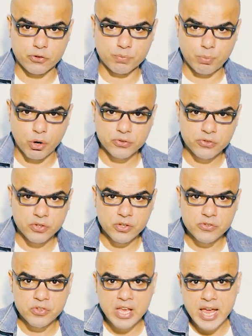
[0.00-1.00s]

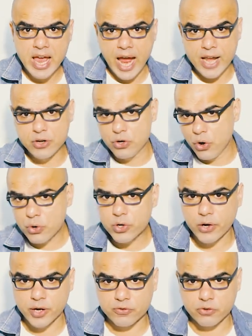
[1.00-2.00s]
responses and
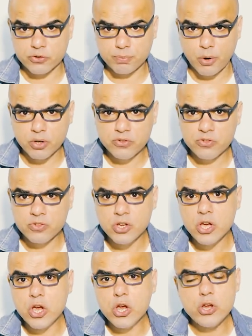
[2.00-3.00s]
no correct response,